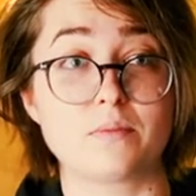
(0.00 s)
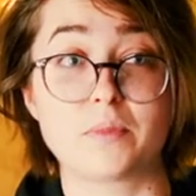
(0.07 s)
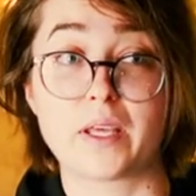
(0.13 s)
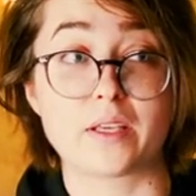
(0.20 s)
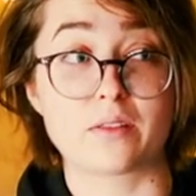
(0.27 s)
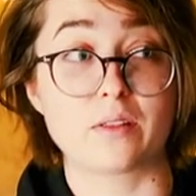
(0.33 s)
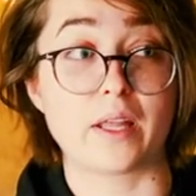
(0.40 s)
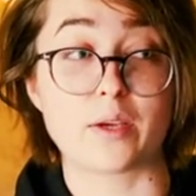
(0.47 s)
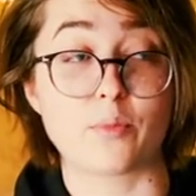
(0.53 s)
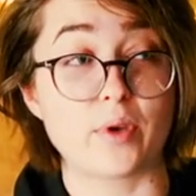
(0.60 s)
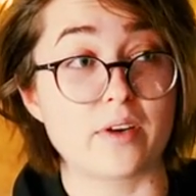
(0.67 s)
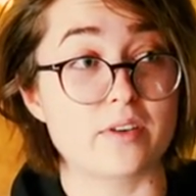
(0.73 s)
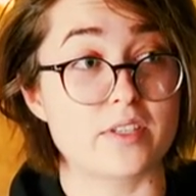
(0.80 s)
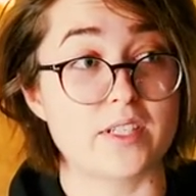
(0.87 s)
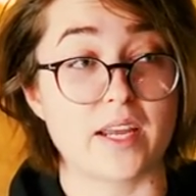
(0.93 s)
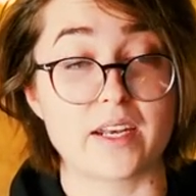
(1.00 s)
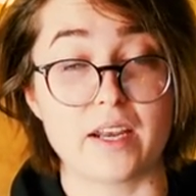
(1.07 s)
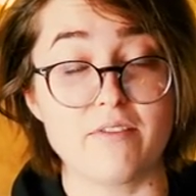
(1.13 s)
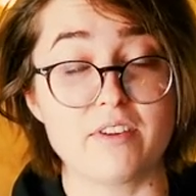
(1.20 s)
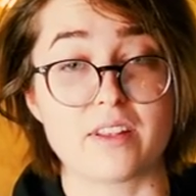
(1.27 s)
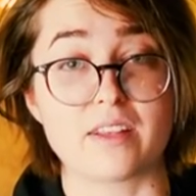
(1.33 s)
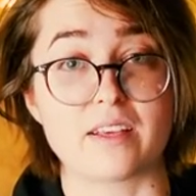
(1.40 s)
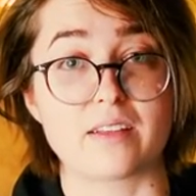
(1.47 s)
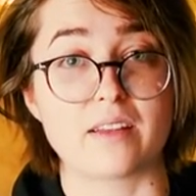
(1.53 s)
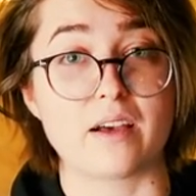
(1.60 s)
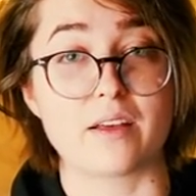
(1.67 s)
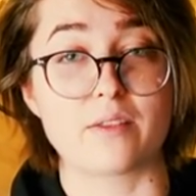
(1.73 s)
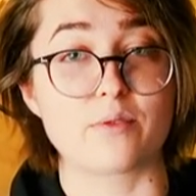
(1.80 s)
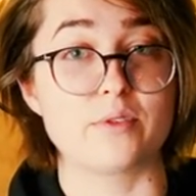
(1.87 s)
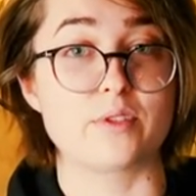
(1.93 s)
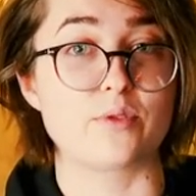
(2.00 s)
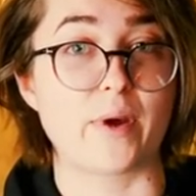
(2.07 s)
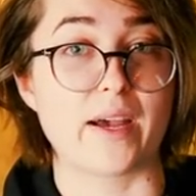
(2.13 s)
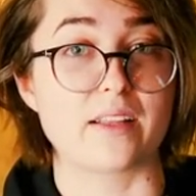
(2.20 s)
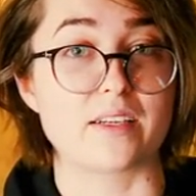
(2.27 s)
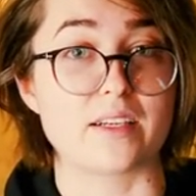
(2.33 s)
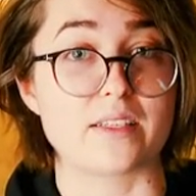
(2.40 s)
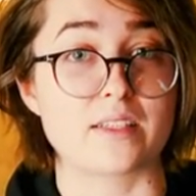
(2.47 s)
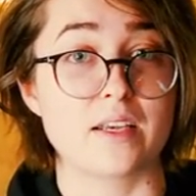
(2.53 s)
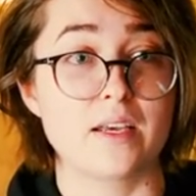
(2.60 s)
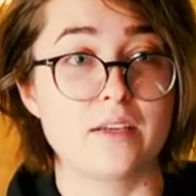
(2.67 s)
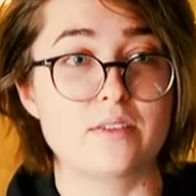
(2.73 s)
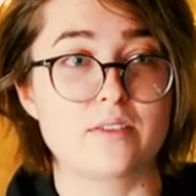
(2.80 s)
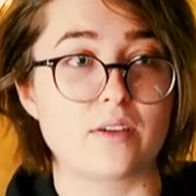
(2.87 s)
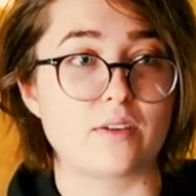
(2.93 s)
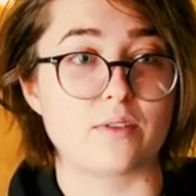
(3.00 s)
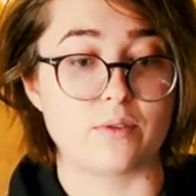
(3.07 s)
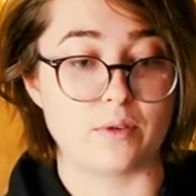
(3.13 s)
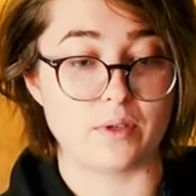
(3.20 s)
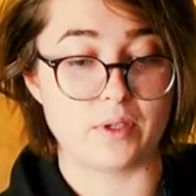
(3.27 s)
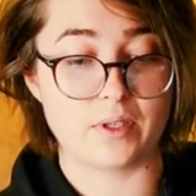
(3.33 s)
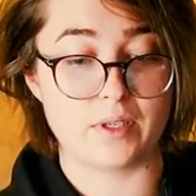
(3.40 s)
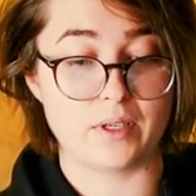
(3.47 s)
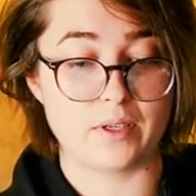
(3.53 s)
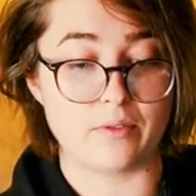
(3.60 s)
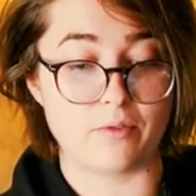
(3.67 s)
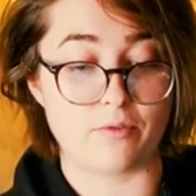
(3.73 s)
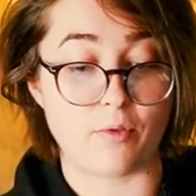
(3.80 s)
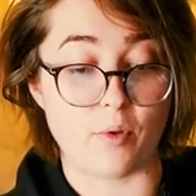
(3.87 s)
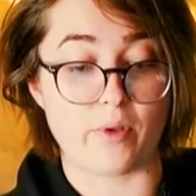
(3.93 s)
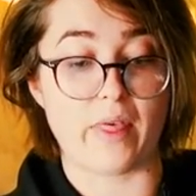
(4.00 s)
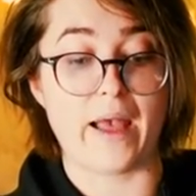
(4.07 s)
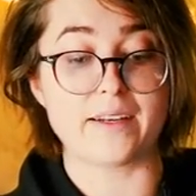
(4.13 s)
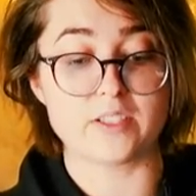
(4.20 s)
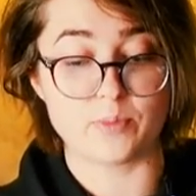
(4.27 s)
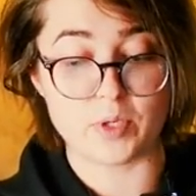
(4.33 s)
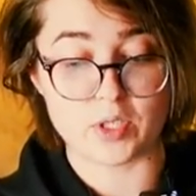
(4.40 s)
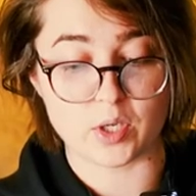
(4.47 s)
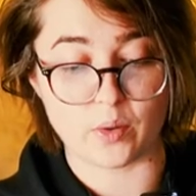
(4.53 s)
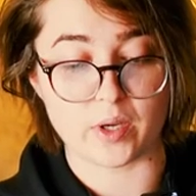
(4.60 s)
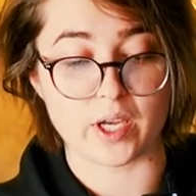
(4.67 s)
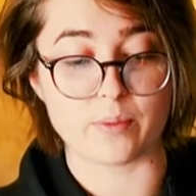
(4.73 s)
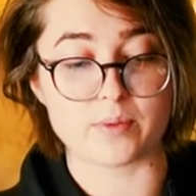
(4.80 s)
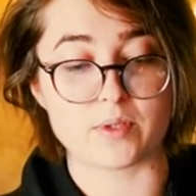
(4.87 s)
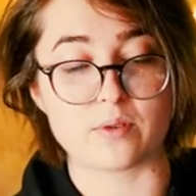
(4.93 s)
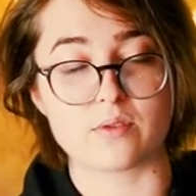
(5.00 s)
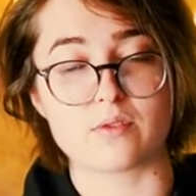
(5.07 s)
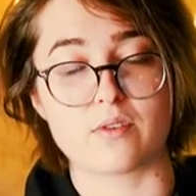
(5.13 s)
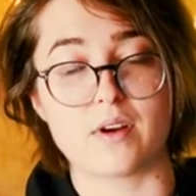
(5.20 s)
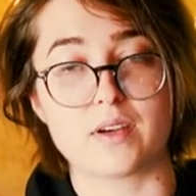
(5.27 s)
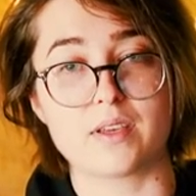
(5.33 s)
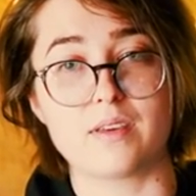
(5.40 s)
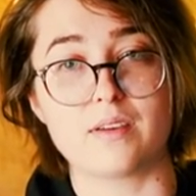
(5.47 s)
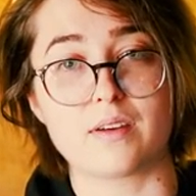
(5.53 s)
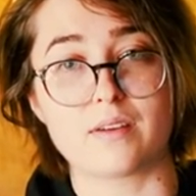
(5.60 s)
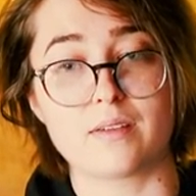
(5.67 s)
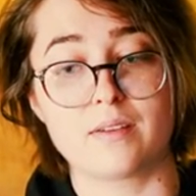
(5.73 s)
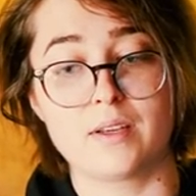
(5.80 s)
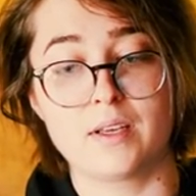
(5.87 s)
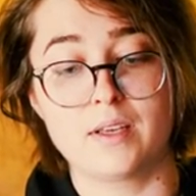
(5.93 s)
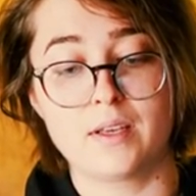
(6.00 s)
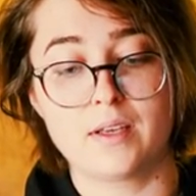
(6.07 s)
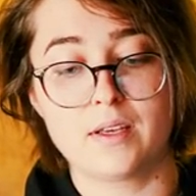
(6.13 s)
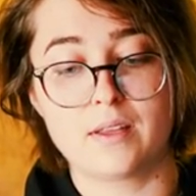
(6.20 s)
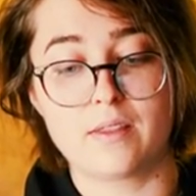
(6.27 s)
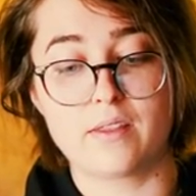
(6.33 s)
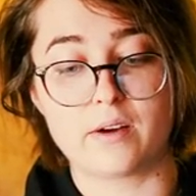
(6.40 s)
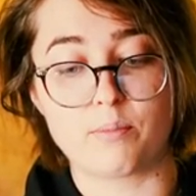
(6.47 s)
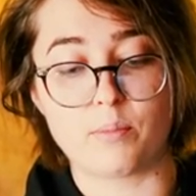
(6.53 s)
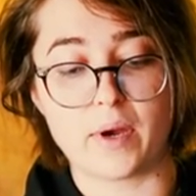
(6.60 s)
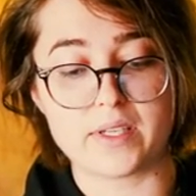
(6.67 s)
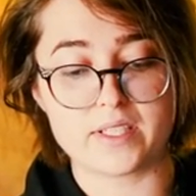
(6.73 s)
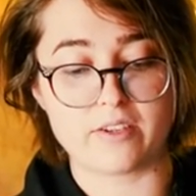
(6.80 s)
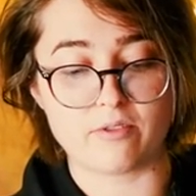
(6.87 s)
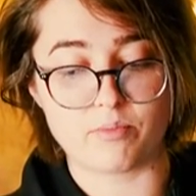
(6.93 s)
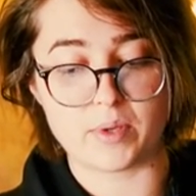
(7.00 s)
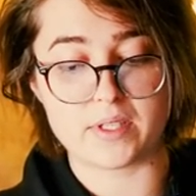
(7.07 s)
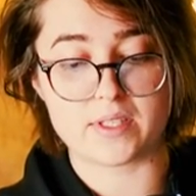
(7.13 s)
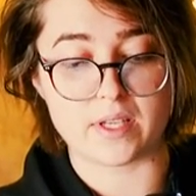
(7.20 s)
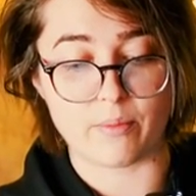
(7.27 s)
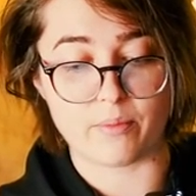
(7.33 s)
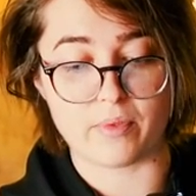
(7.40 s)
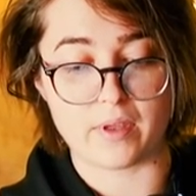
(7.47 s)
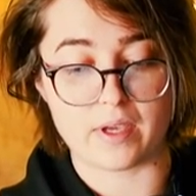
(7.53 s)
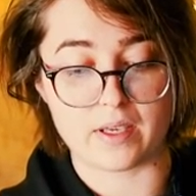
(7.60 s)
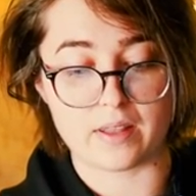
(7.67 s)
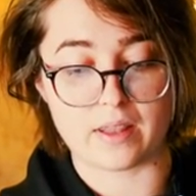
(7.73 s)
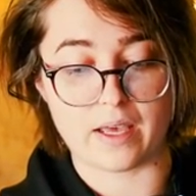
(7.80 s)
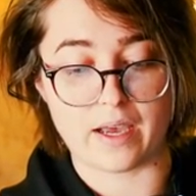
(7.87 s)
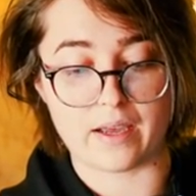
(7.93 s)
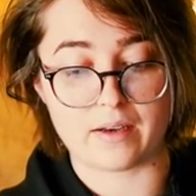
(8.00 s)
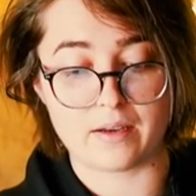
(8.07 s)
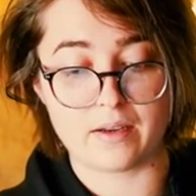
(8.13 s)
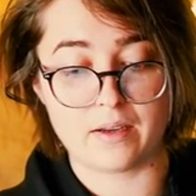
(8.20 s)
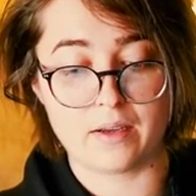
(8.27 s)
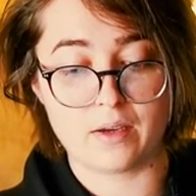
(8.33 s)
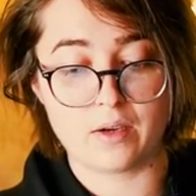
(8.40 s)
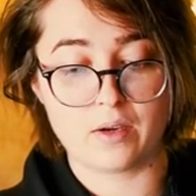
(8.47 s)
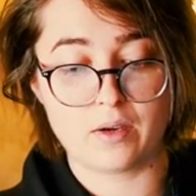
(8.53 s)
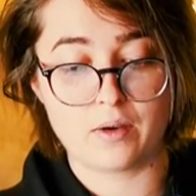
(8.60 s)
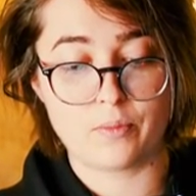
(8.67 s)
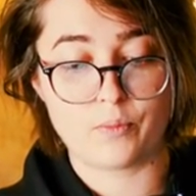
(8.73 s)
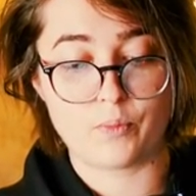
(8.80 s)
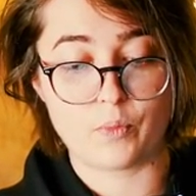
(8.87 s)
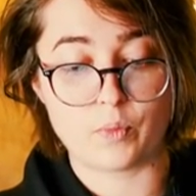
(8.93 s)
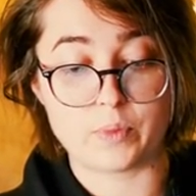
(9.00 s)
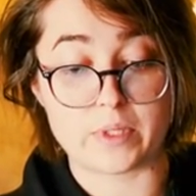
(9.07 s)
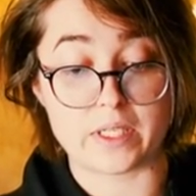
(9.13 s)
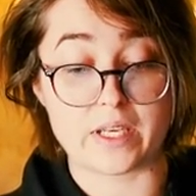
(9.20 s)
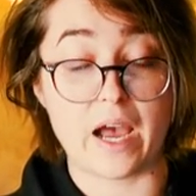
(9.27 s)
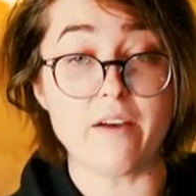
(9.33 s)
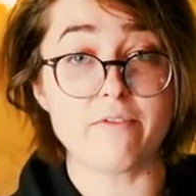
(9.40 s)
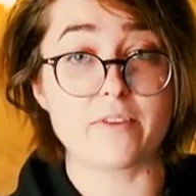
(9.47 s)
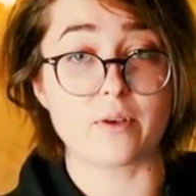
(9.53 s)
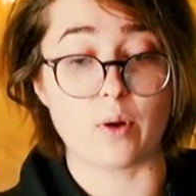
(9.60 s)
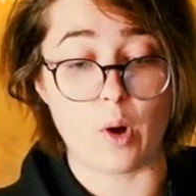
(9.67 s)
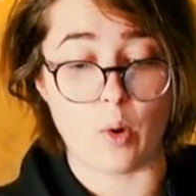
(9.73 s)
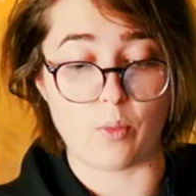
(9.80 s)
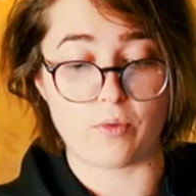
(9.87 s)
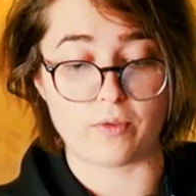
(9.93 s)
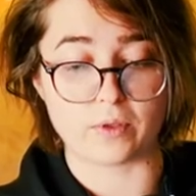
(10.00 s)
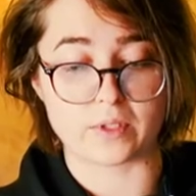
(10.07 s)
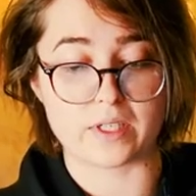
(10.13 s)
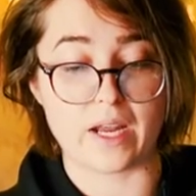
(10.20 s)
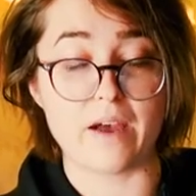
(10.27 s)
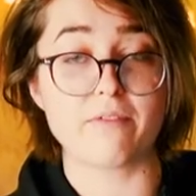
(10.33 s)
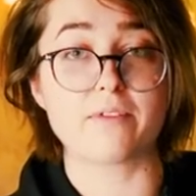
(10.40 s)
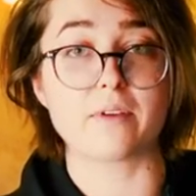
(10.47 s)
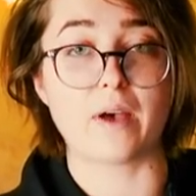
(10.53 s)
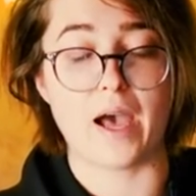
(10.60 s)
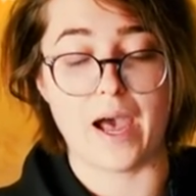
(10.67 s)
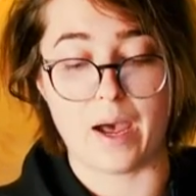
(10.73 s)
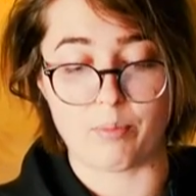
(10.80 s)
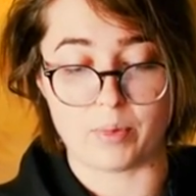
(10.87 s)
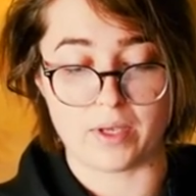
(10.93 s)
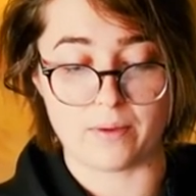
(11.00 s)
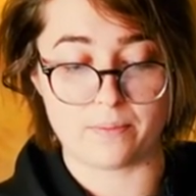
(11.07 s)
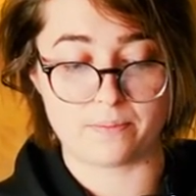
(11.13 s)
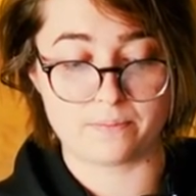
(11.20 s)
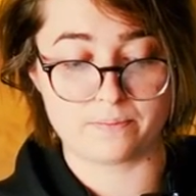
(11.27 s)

like like we understand everything uh, through dualities so for that to be showing up so strong here there must have been something that did not feel hopeful did not feel happy